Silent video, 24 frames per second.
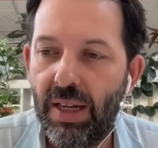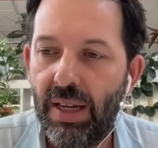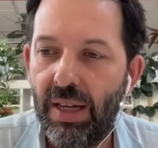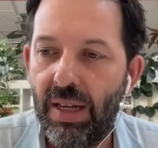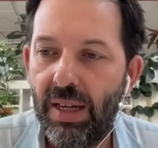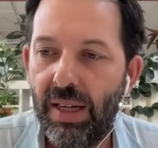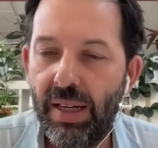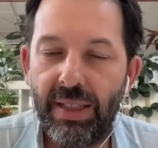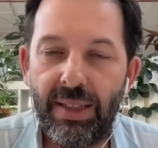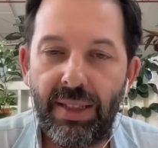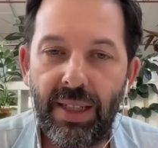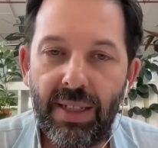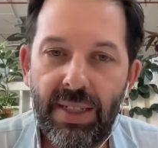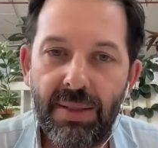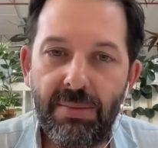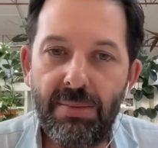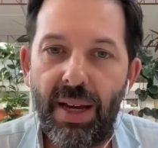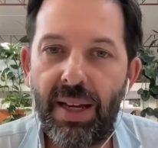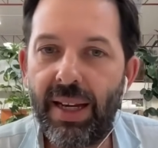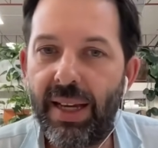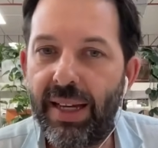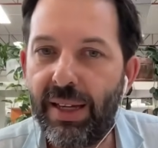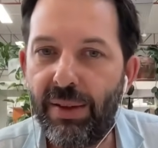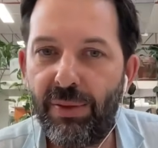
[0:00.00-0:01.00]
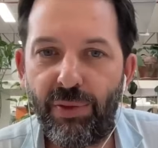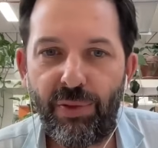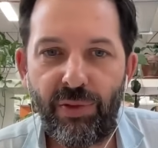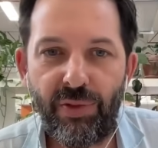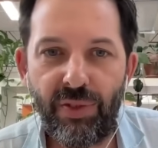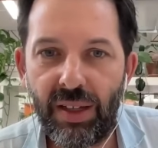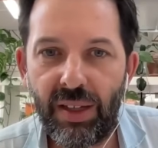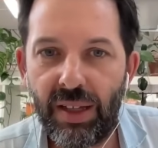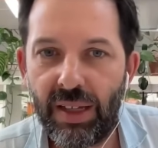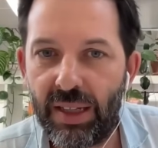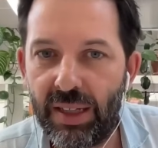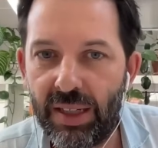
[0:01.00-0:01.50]
It doesn't matter if
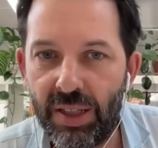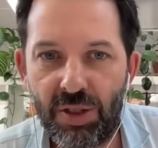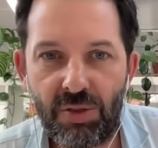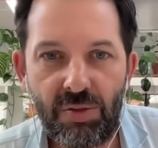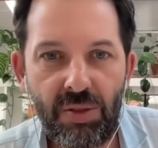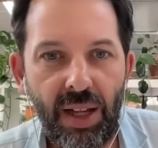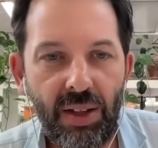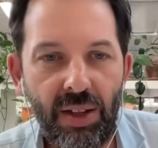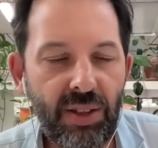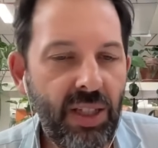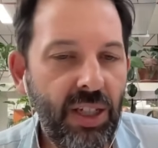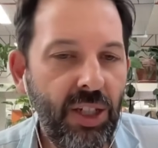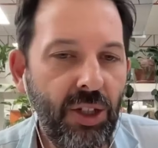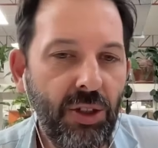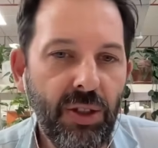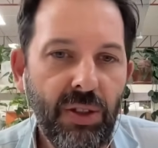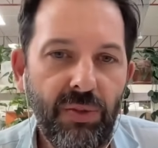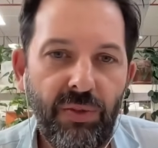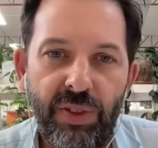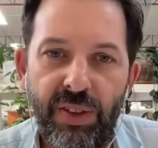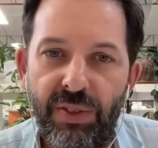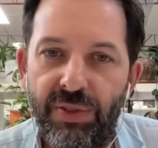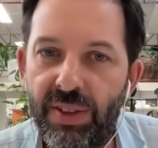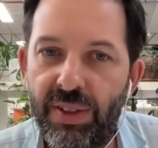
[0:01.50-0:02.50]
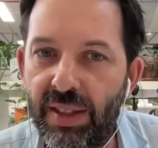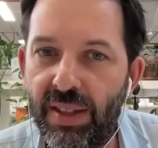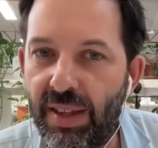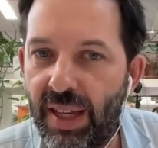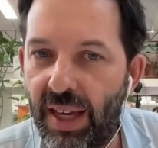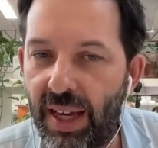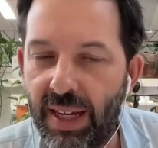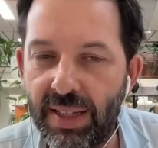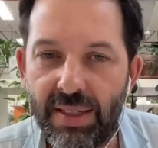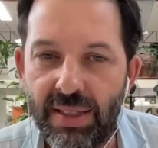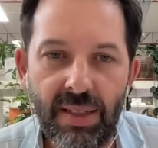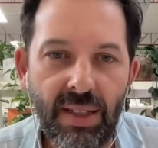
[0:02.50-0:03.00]
Israel killed
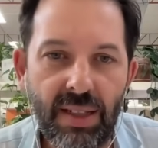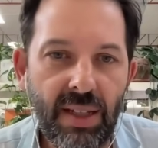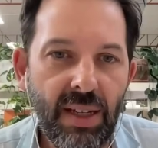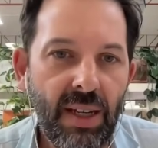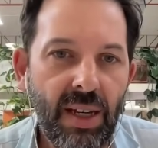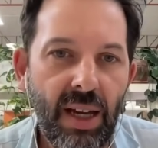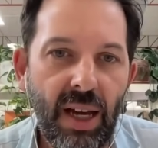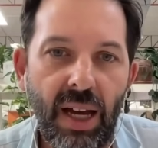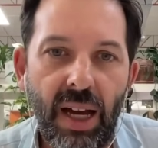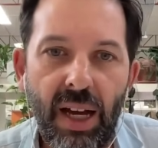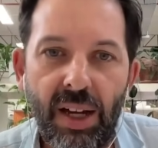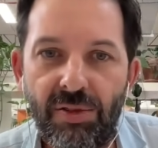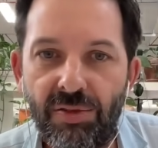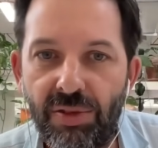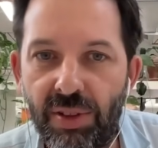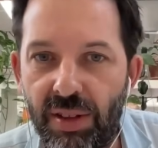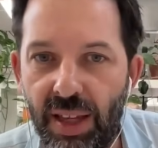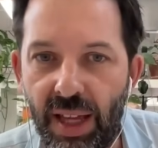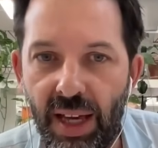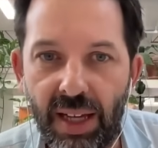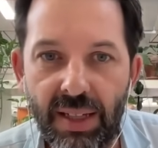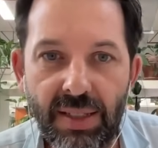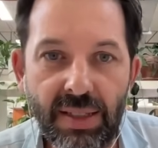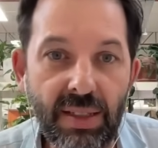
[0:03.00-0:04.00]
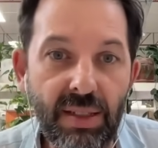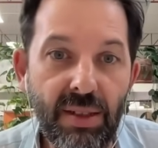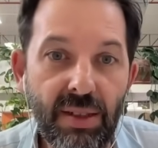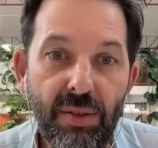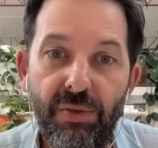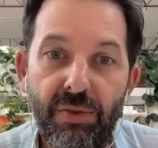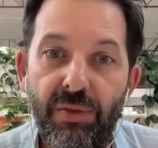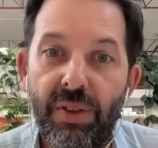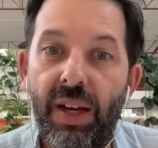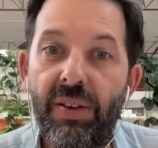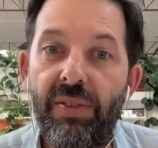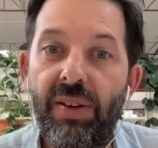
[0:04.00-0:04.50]
50,000, 100,000,
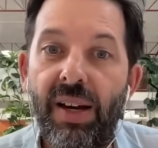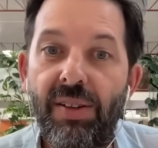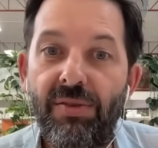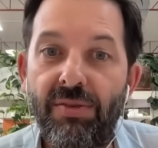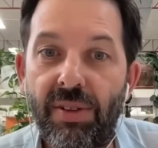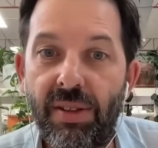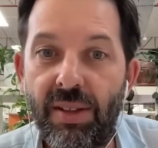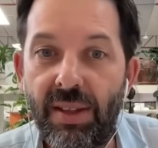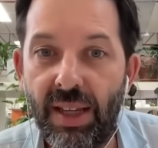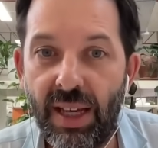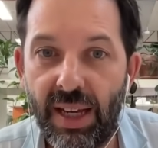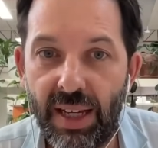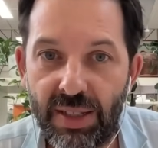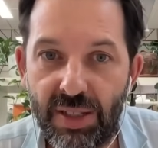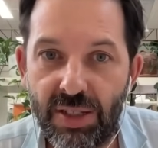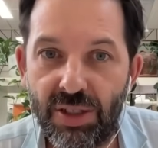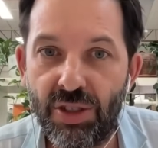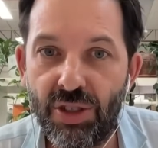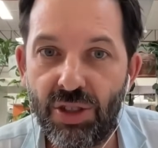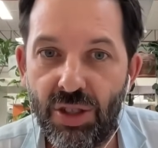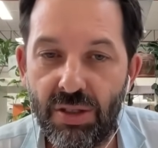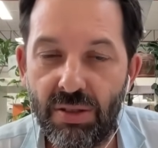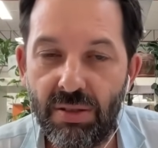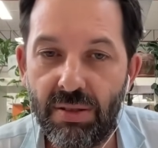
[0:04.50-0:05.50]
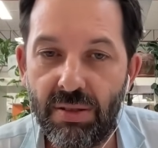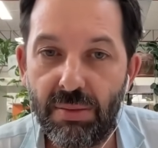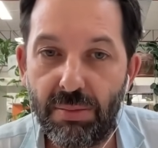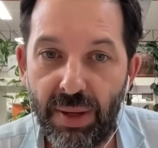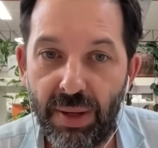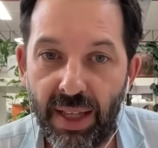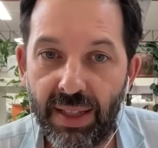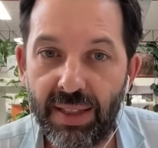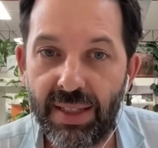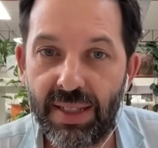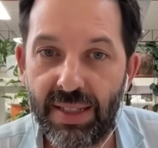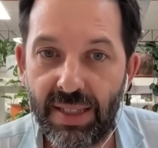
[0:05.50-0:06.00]
500,000
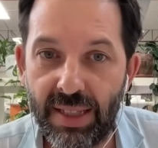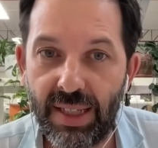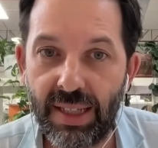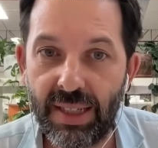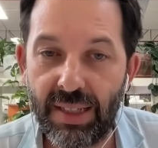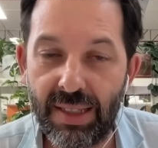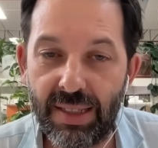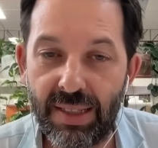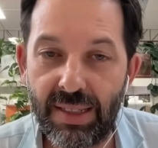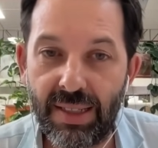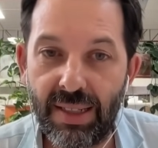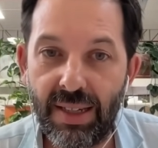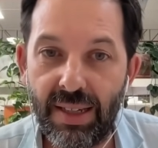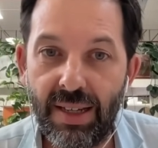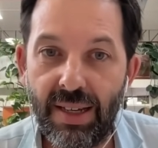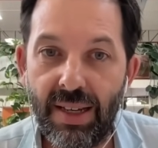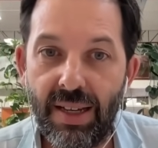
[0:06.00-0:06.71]
Palestinians.